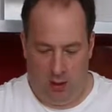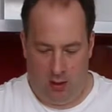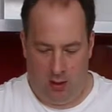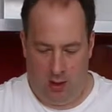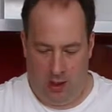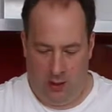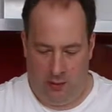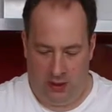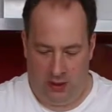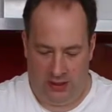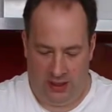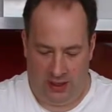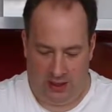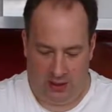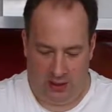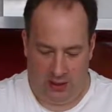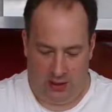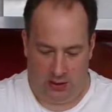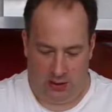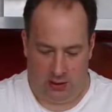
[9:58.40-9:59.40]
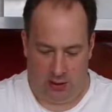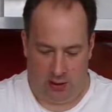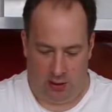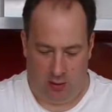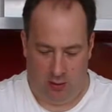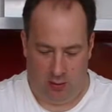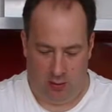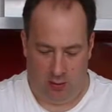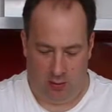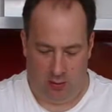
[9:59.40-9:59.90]
Now I take these
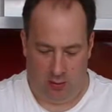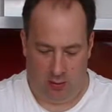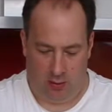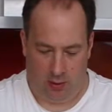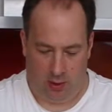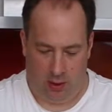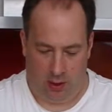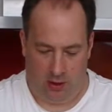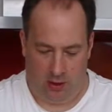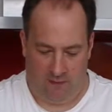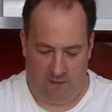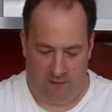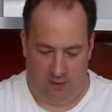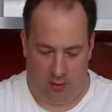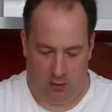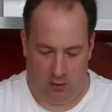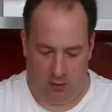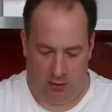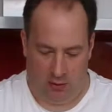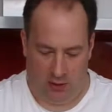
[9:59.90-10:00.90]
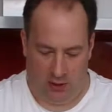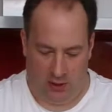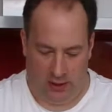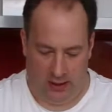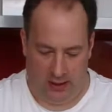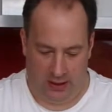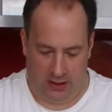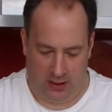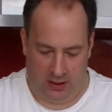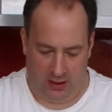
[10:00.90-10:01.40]
two and I fold
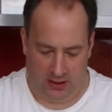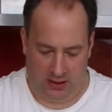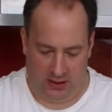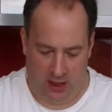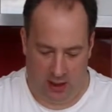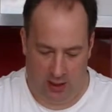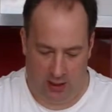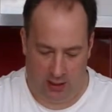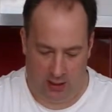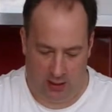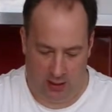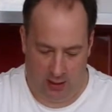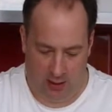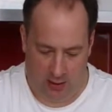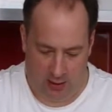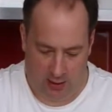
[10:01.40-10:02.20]
into the centre,